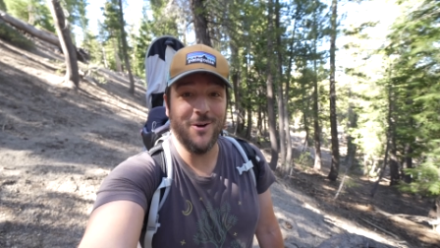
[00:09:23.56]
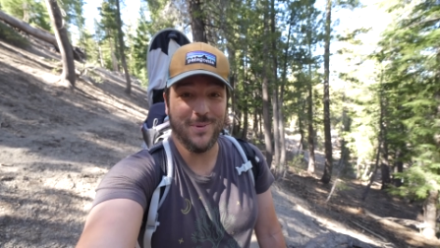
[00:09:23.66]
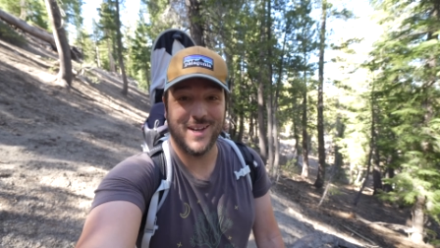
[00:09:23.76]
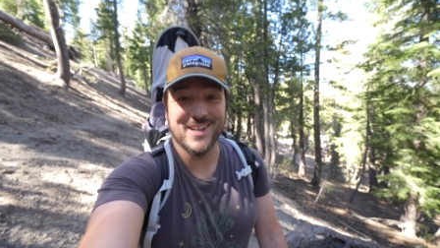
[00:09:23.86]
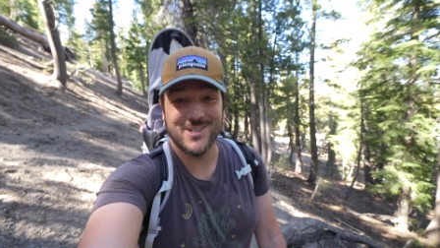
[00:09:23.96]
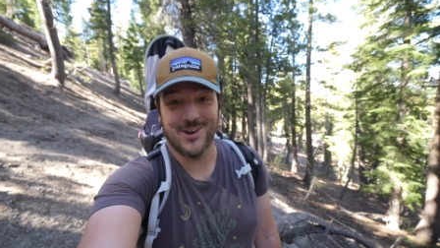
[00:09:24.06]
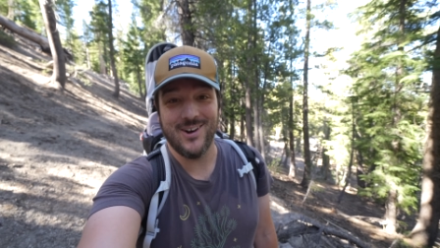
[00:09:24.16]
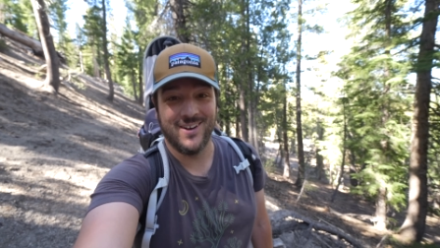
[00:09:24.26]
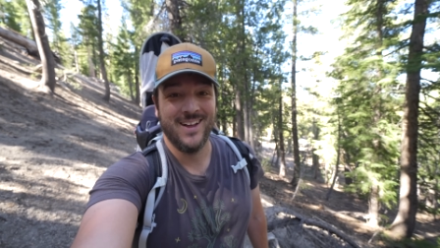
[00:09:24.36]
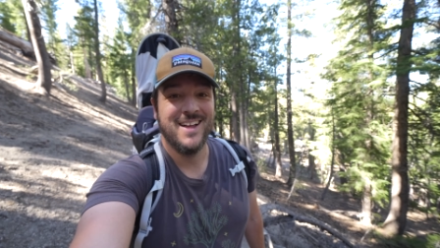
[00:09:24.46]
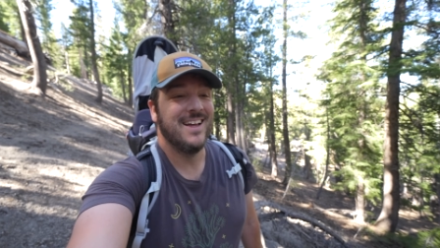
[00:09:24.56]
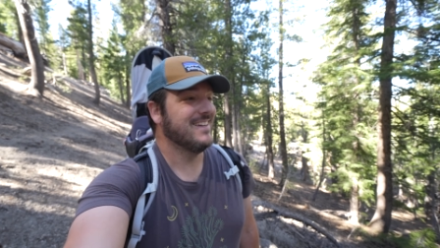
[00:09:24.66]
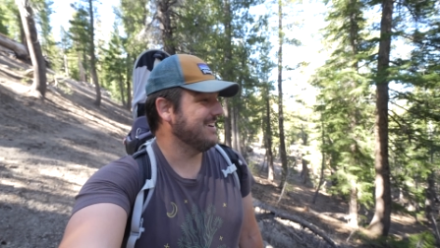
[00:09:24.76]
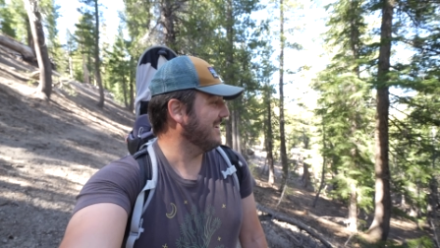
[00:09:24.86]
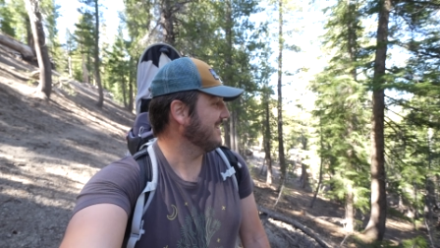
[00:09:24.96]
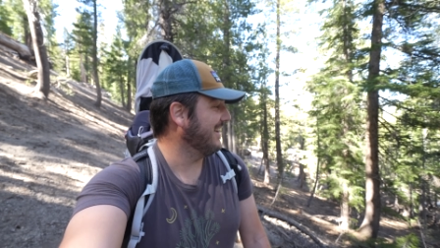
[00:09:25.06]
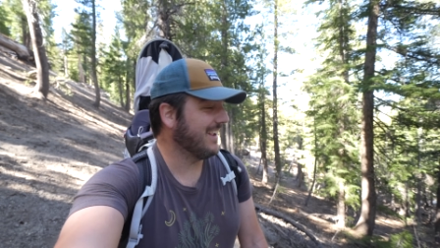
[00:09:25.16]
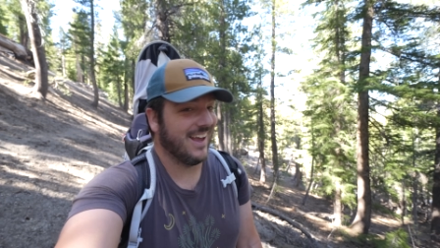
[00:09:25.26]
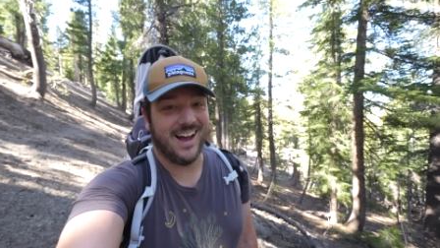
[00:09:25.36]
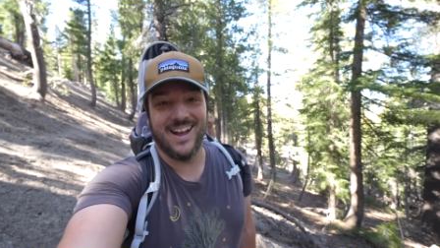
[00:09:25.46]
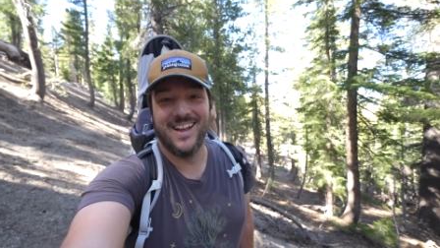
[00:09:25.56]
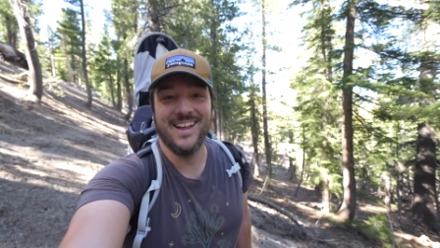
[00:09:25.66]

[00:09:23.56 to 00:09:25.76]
would be a good trail. Dog, dog, yeah.